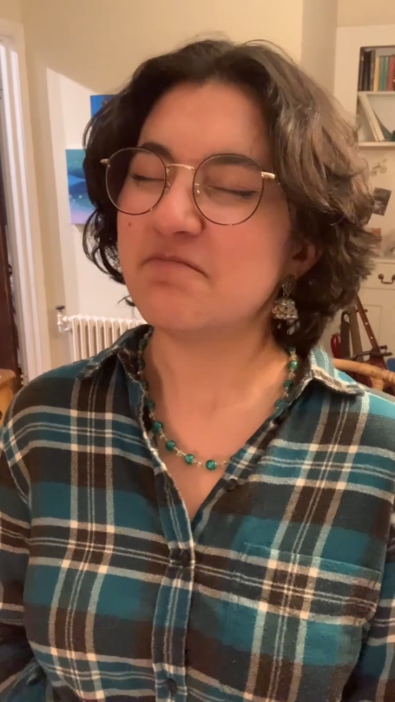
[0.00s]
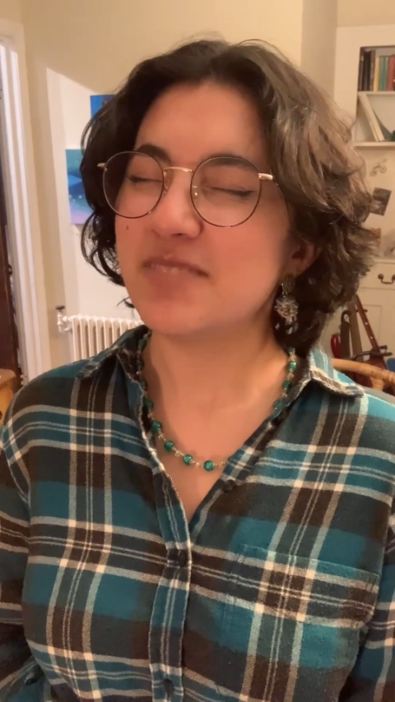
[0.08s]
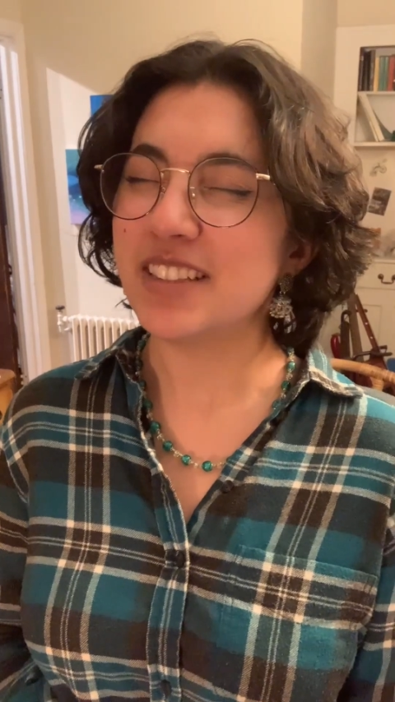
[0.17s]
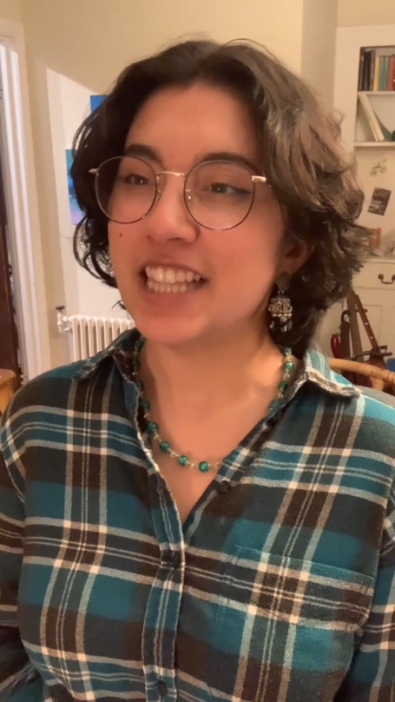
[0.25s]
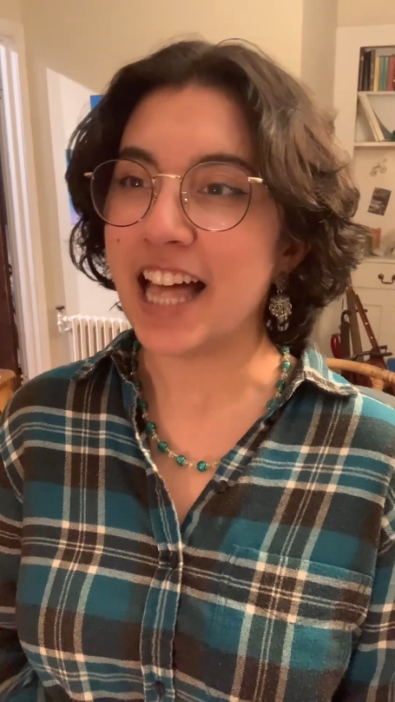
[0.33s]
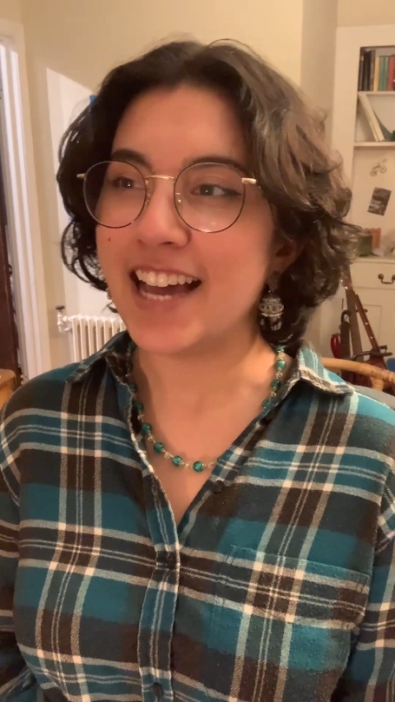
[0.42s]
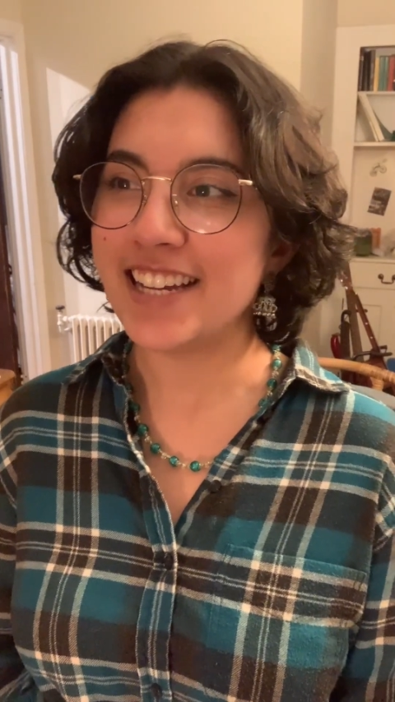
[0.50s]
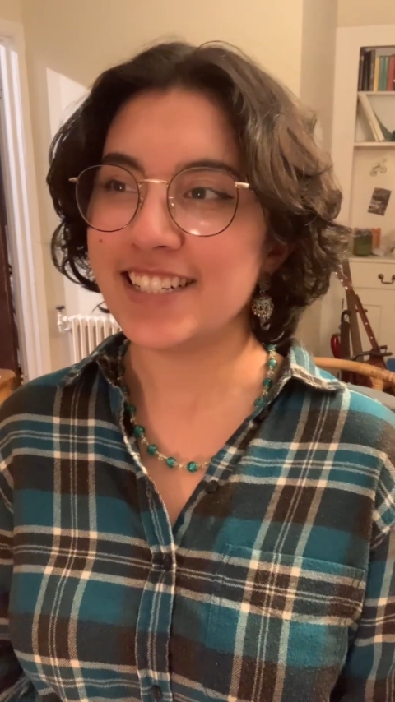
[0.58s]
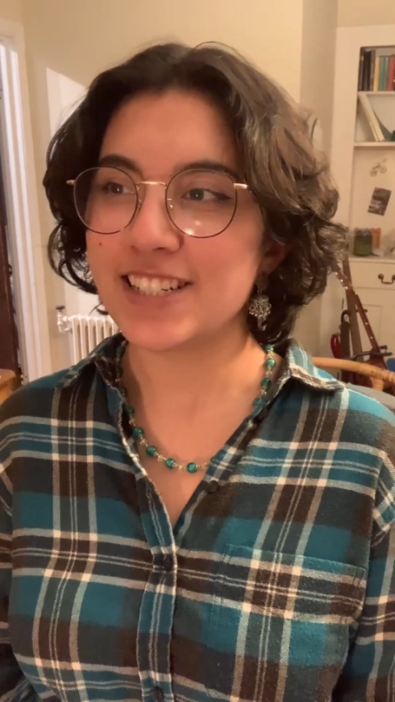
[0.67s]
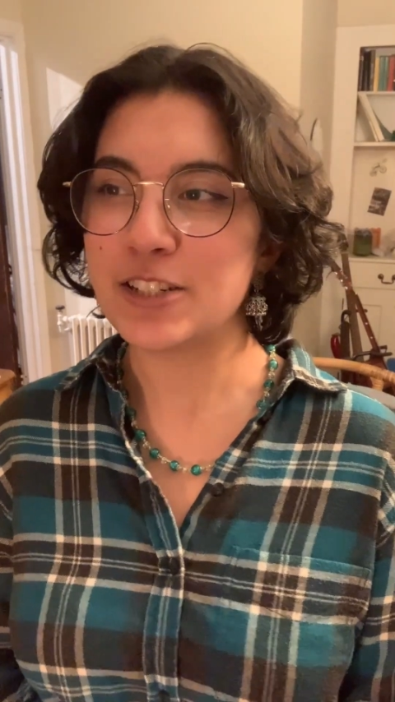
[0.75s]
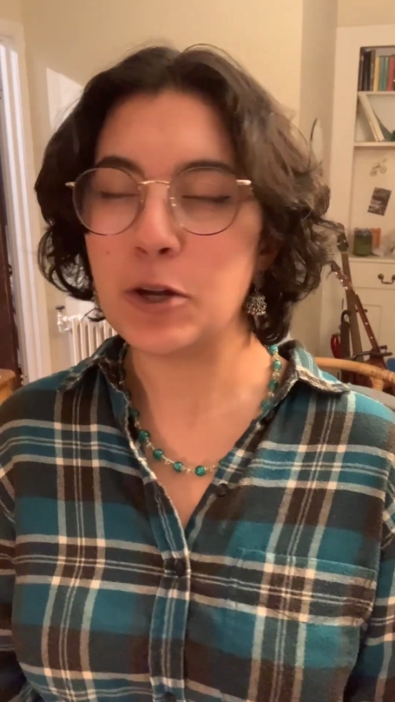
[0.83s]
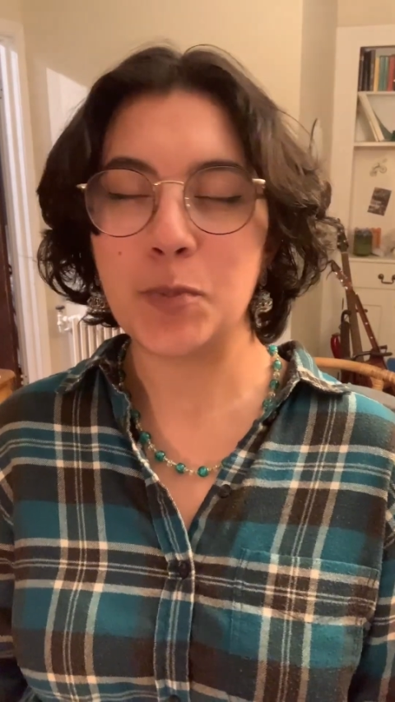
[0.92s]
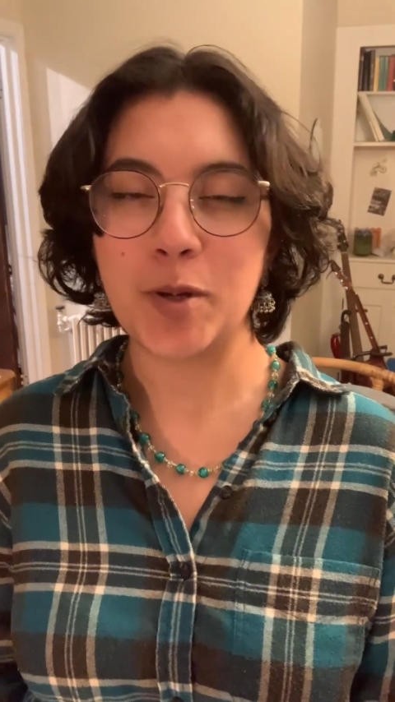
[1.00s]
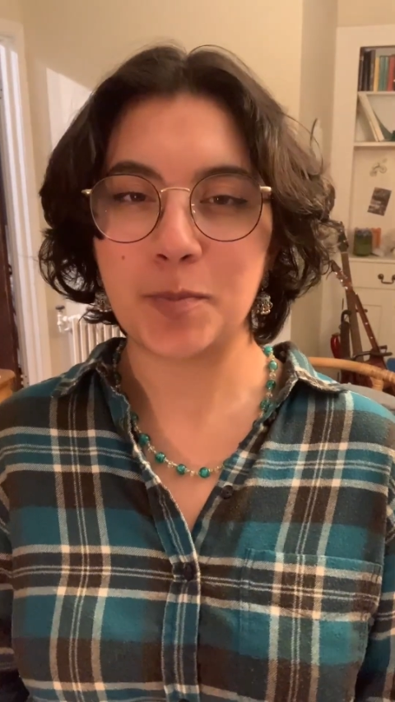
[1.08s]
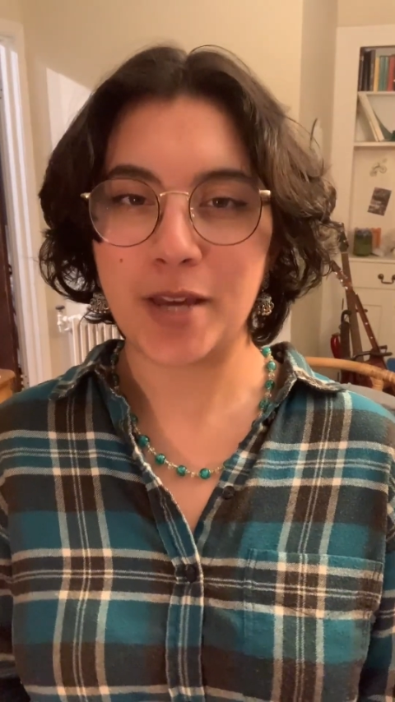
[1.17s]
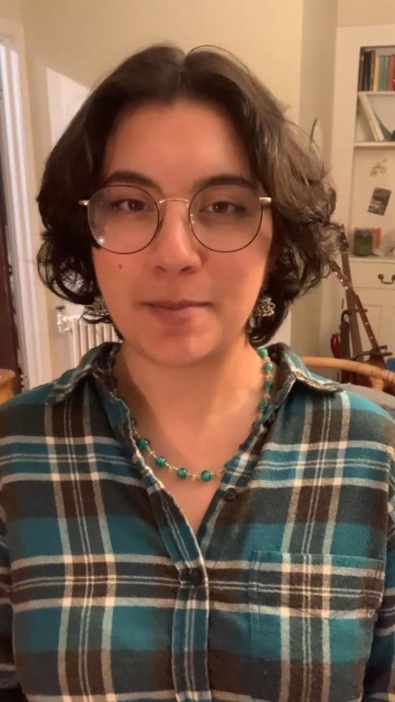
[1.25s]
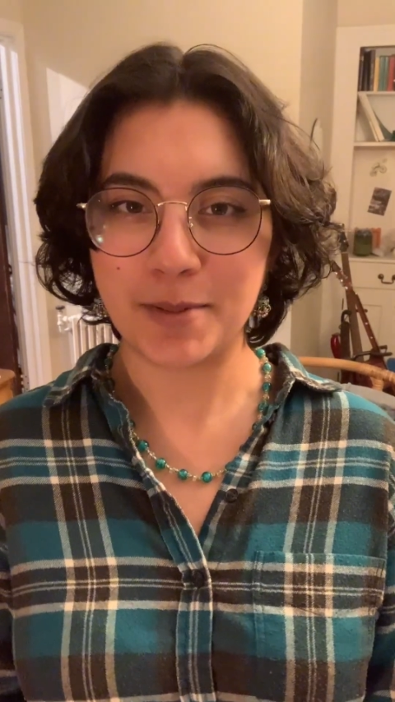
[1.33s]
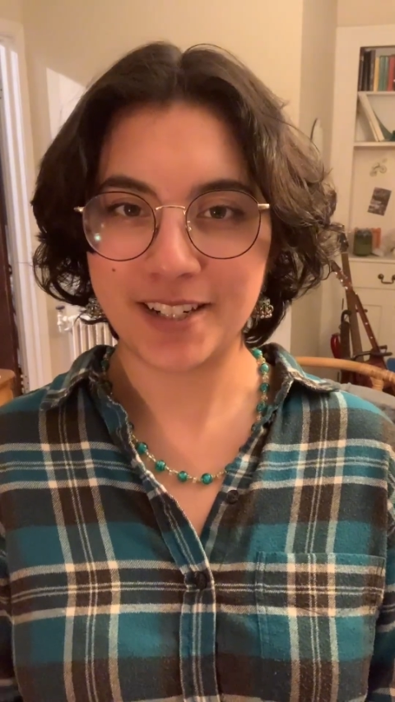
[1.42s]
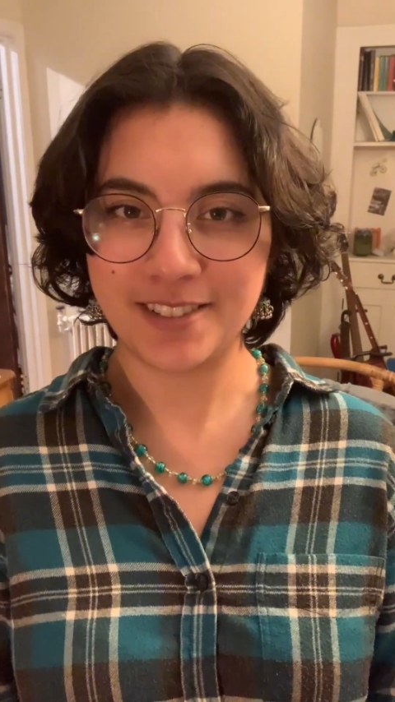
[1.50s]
lined notebook paper.